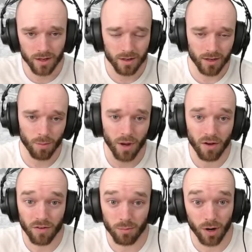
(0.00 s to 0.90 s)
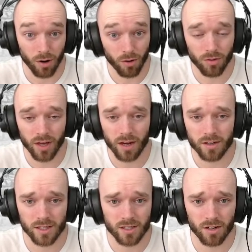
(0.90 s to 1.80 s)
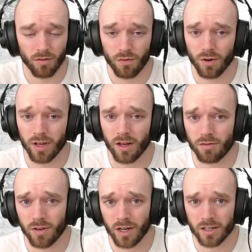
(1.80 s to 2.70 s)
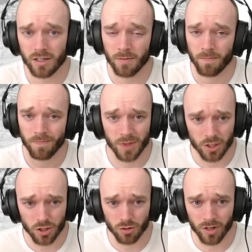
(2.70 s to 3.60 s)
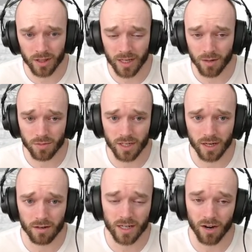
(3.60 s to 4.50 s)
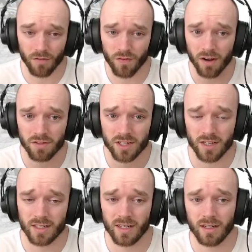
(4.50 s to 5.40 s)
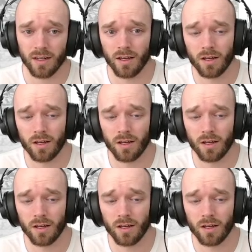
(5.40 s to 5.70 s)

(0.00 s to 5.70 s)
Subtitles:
above and below that 640 health range. Stug and the M10 down at 560.